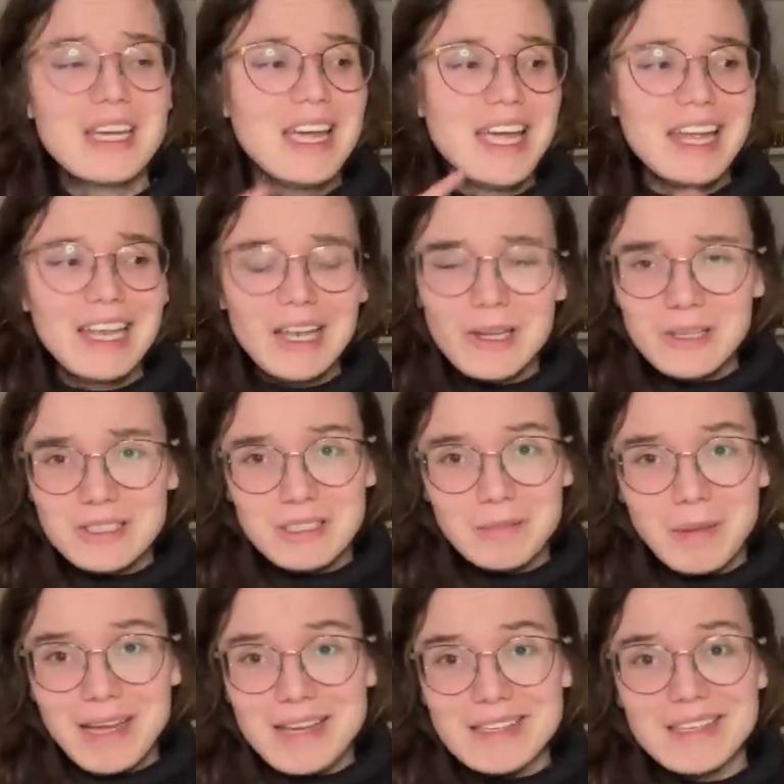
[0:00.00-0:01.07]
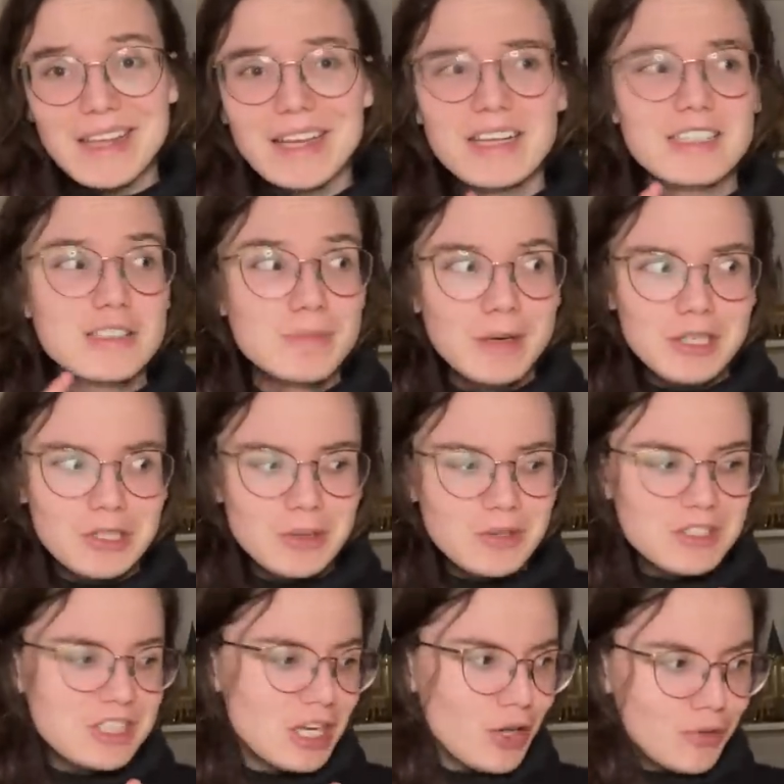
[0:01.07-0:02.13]
It looks amazing, especially on a
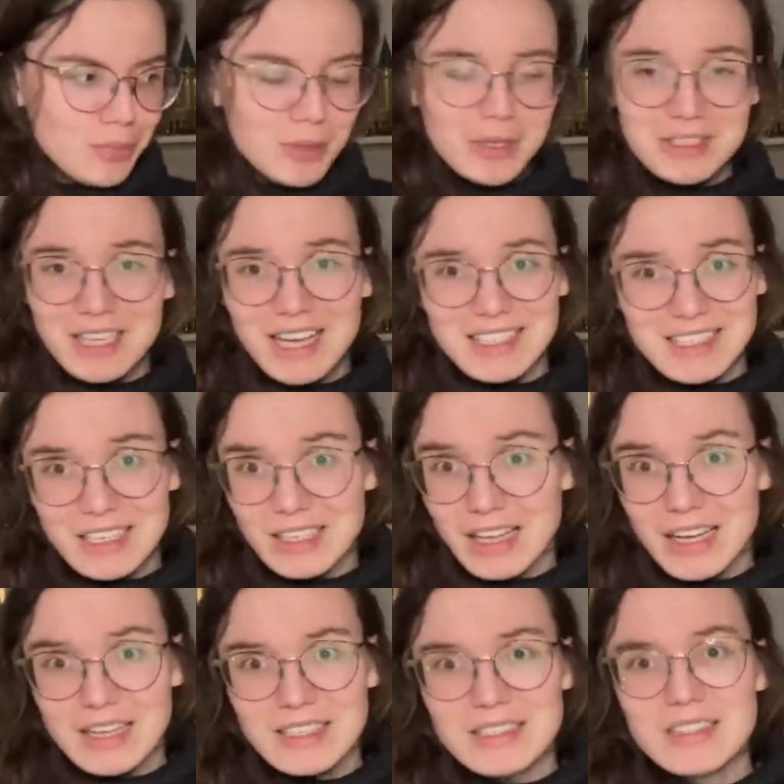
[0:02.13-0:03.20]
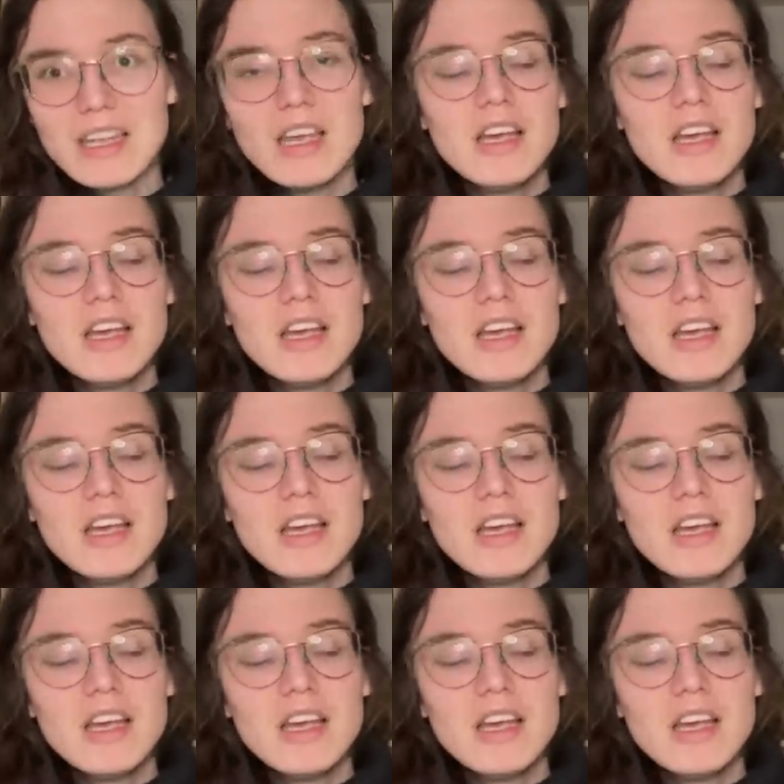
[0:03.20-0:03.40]
shelf because it has the lights.